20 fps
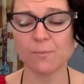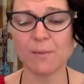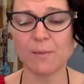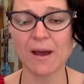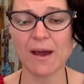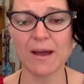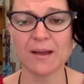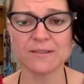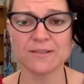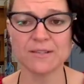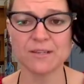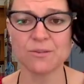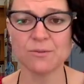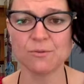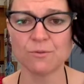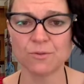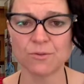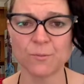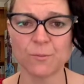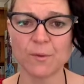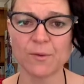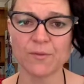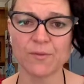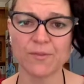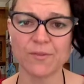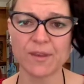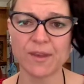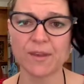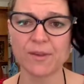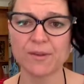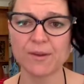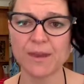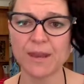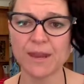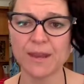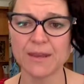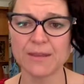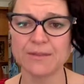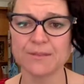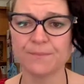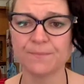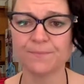parts in your response that you need.